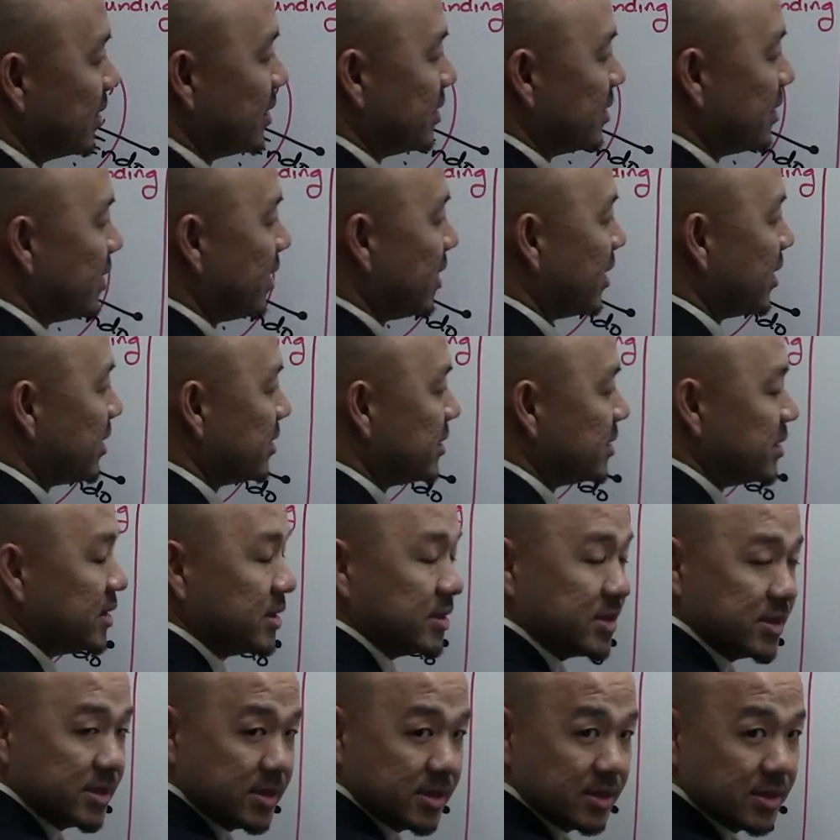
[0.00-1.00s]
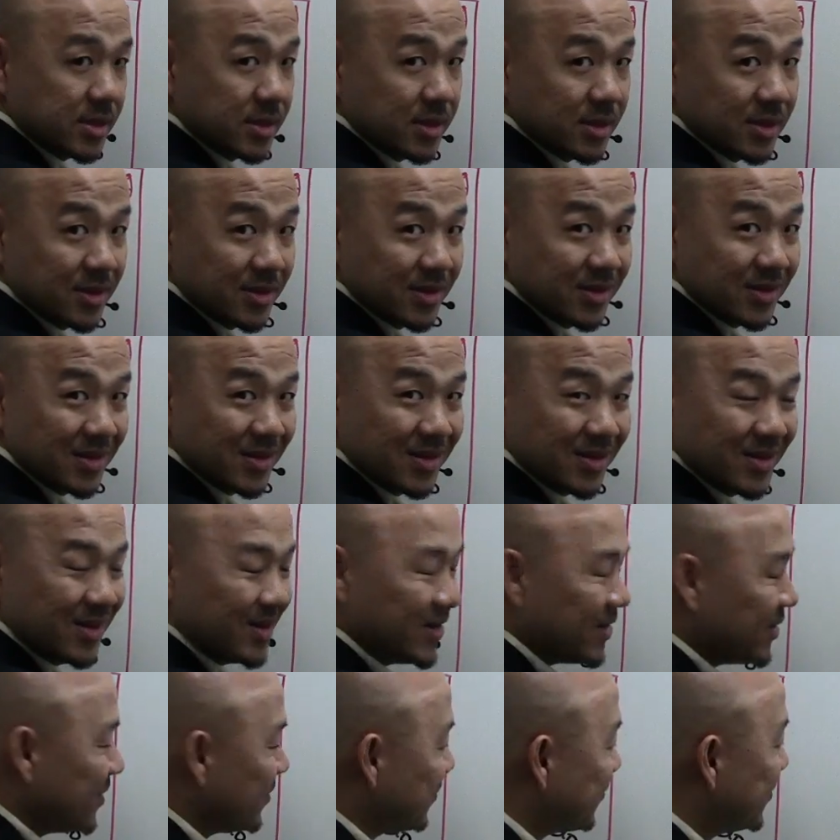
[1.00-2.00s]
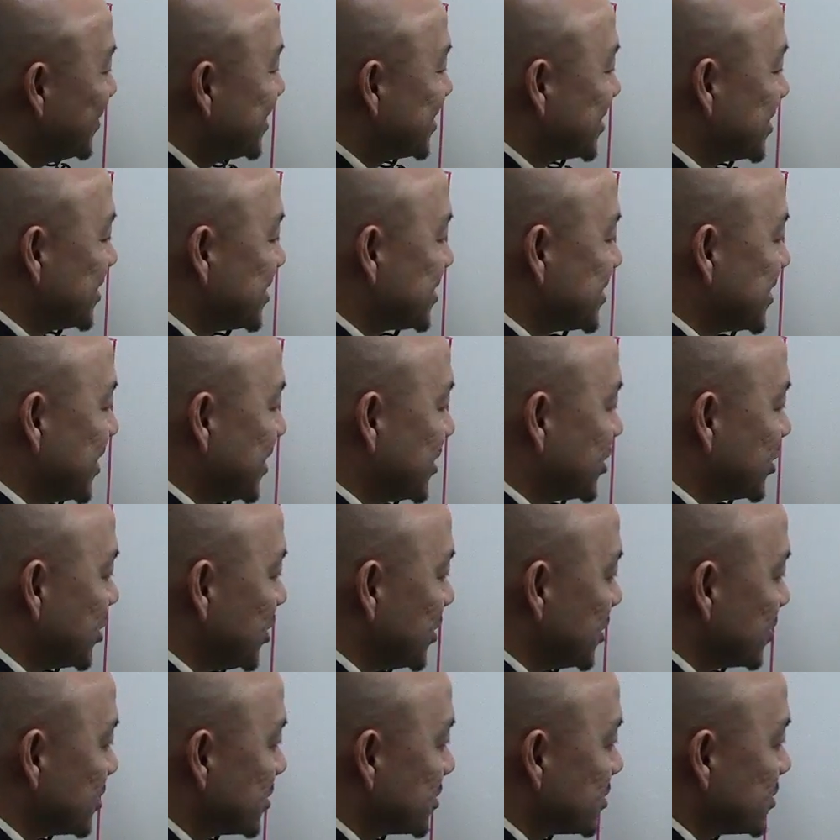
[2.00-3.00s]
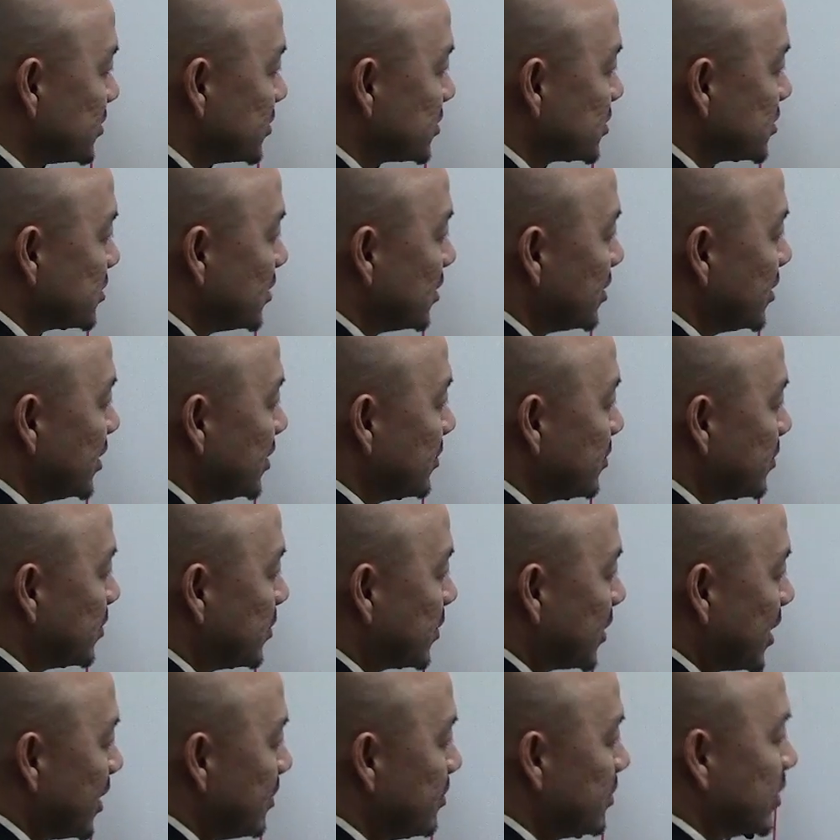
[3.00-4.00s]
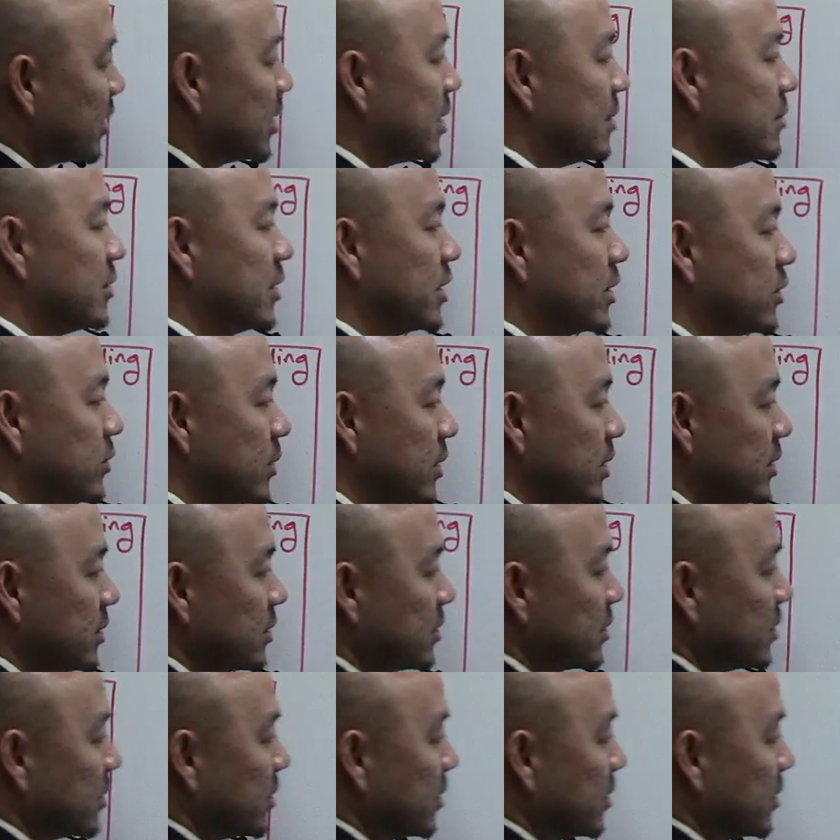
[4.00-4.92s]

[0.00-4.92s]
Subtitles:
there is physical state change. So solid can become liquid,